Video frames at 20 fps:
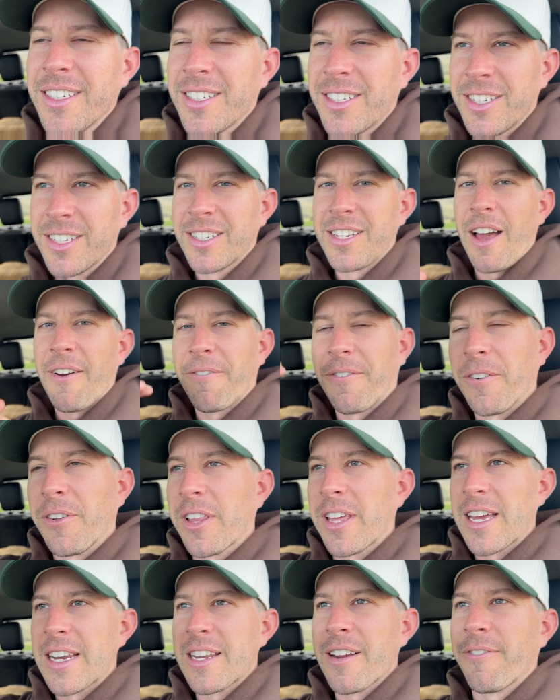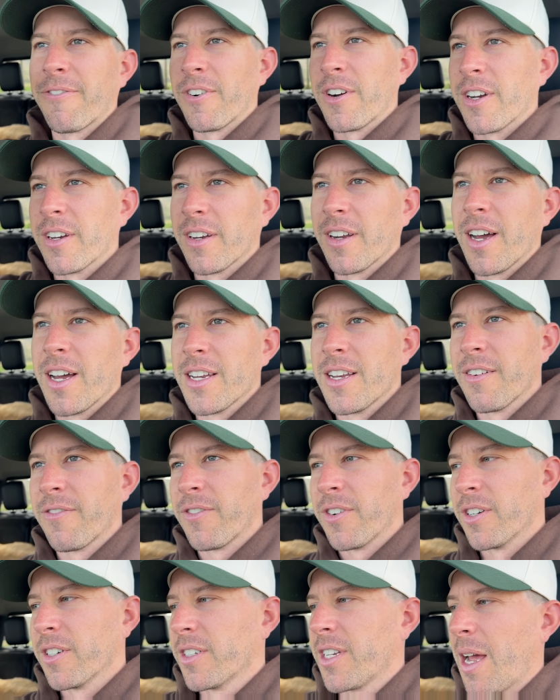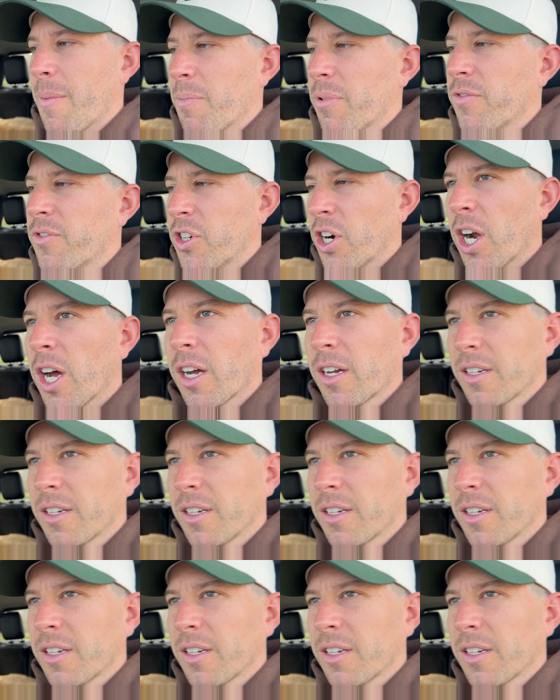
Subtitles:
This is definitely a different type of truck.